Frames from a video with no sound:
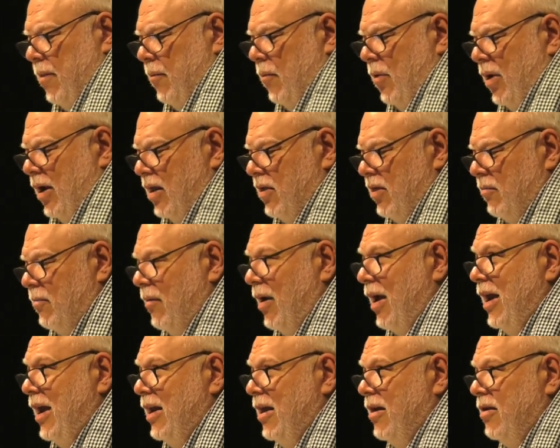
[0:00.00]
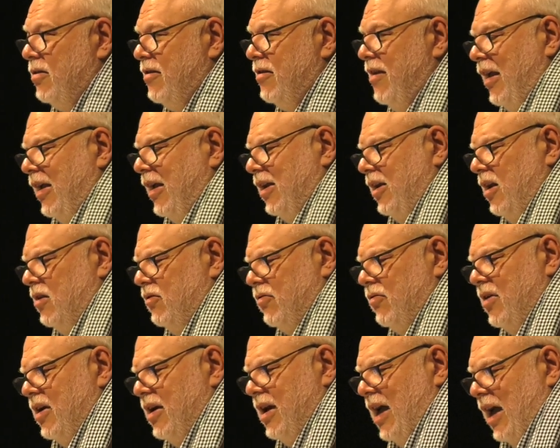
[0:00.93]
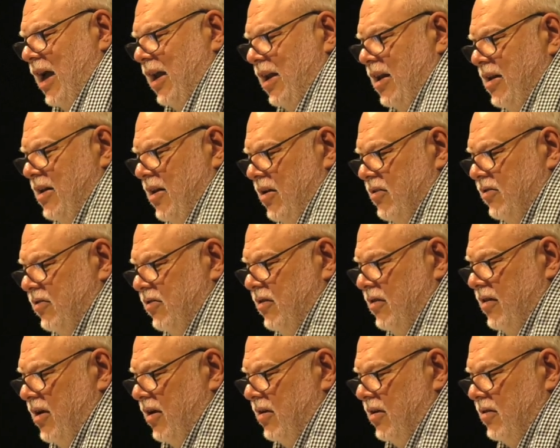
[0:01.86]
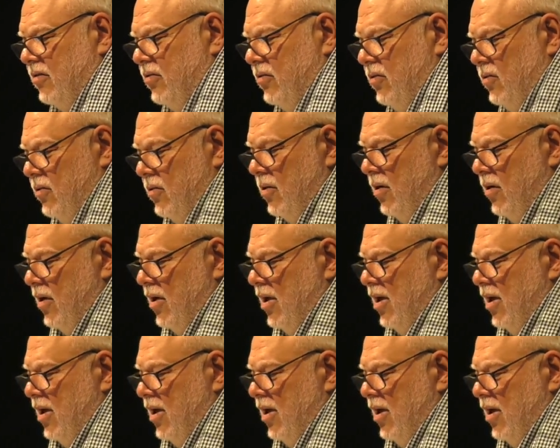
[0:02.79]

the one on the right is taken in Trinidad, and there's there are two